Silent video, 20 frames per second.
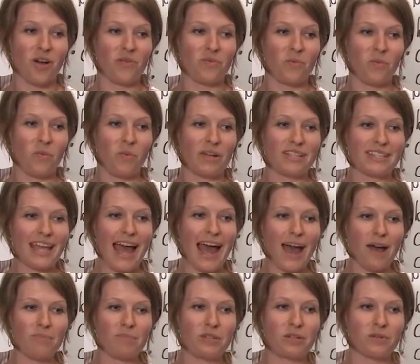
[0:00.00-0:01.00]
what's
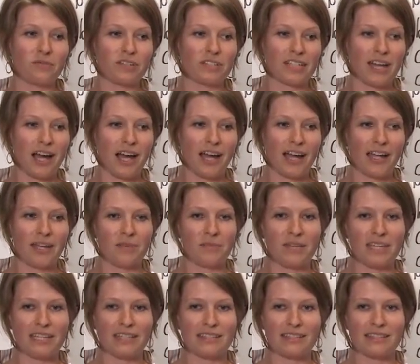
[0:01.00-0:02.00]
happened over time
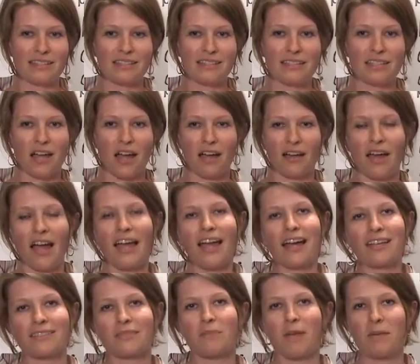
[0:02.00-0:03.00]
is I
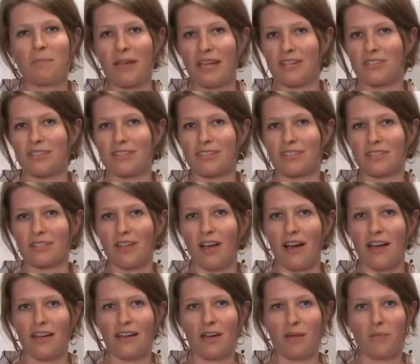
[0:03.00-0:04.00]
ask my patients a
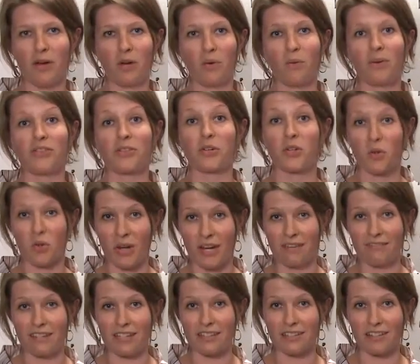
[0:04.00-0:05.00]
lot about what their
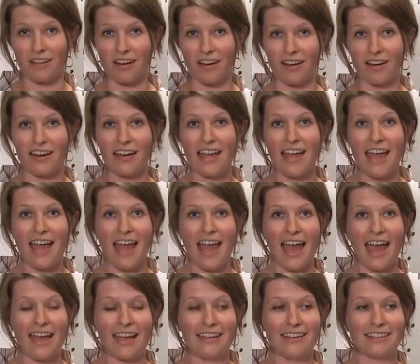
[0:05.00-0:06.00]
cravings are.
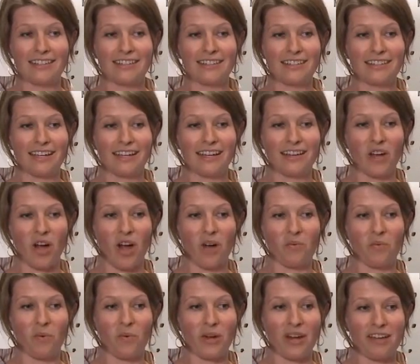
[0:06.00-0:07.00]
And
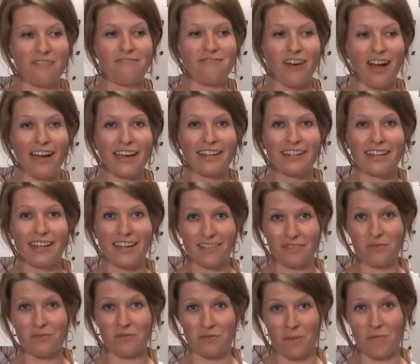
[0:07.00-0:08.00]
what I find
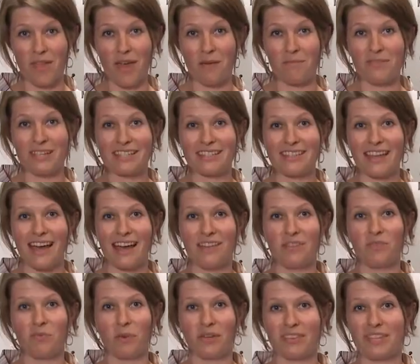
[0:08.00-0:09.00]
from them is
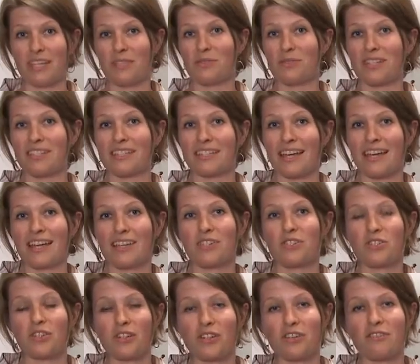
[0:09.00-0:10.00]
that what they usually say,
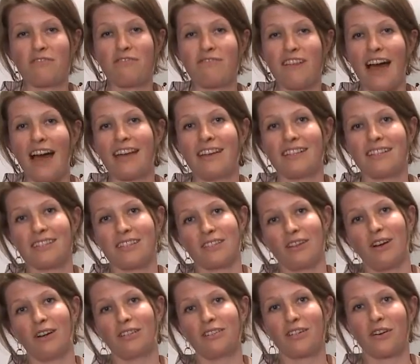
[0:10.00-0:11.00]
sugar, fat, and
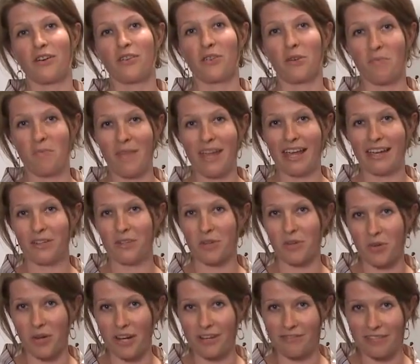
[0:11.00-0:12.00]
salt are their main
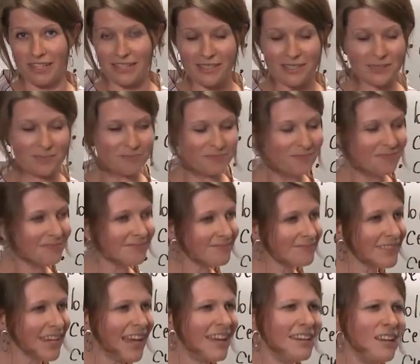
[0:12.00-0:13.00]
cravings.
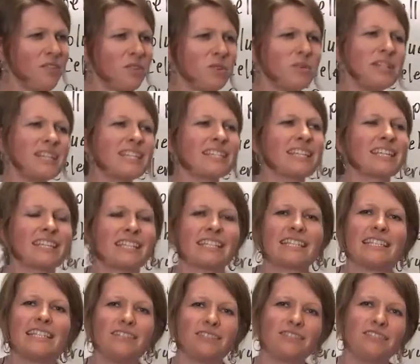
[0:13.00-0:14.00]
And everyone, it's like
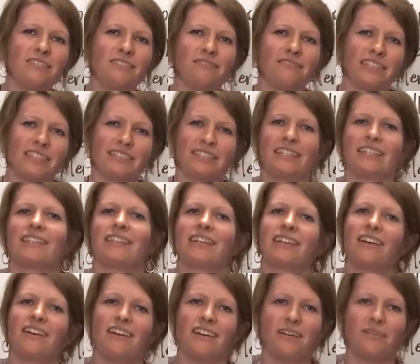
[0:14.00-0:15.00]
this guilty feeling,
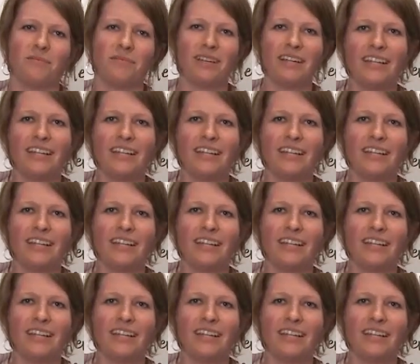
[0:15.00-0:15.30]
like, oh,